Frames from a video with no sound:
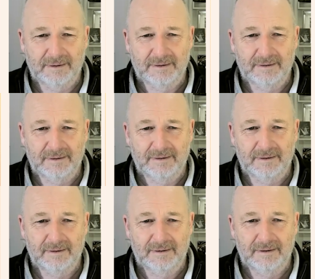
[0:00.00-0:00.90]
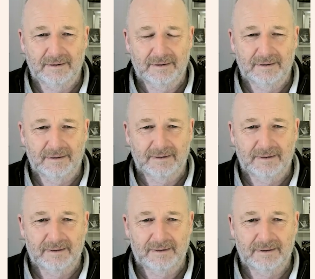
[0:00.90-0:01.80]

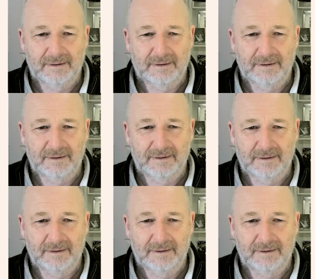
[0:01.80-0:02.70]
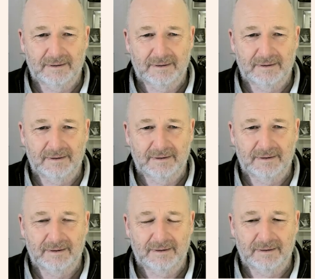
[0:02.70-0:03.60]

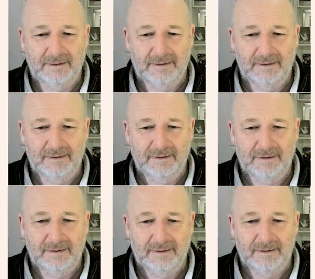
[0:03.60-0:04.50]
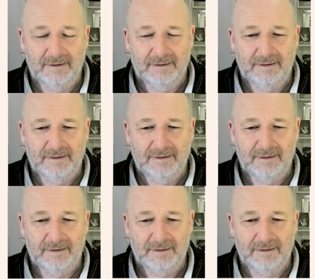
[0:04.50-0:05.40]

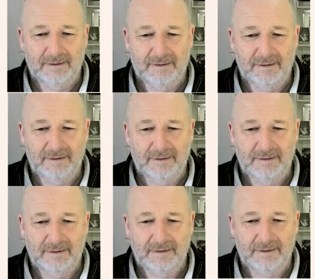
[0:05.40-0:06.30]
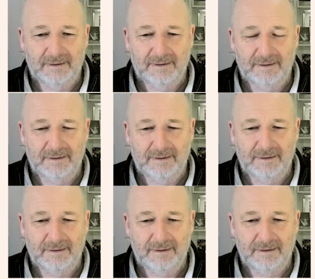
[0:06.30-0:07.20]
(not speaking)